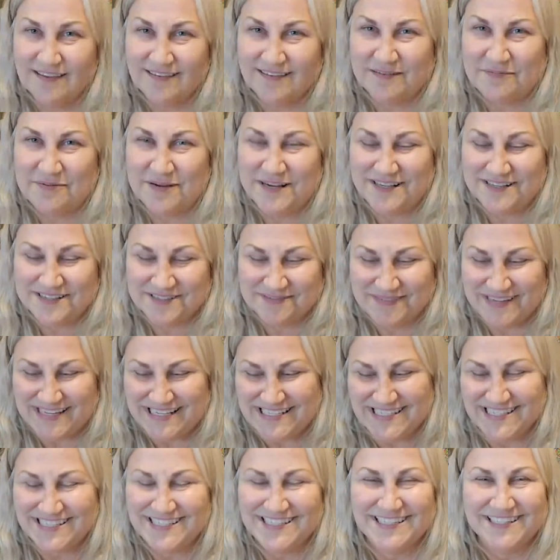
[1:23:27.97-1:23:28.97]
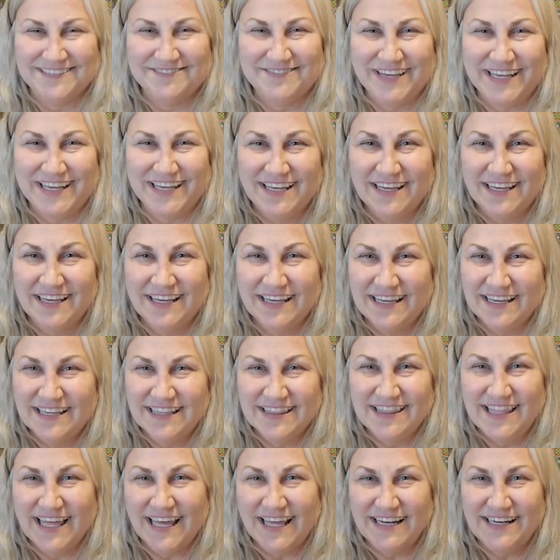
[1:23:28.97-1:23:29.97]
somebody's messaging me.
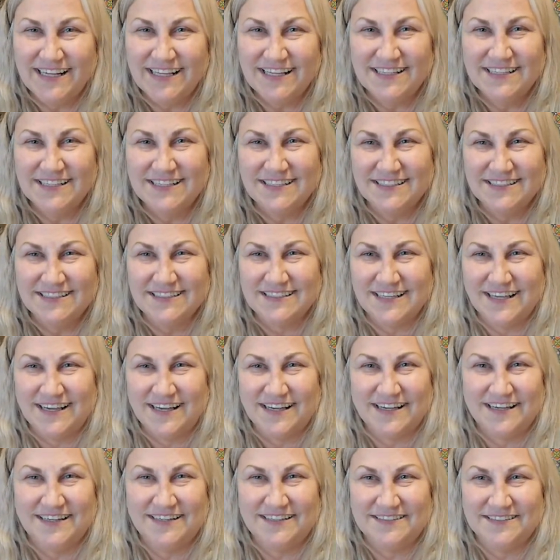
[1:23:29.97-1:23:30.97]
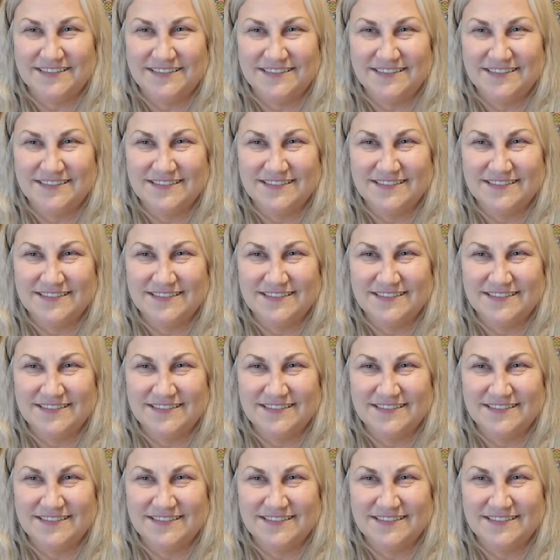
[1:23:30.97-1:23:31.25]
That is uh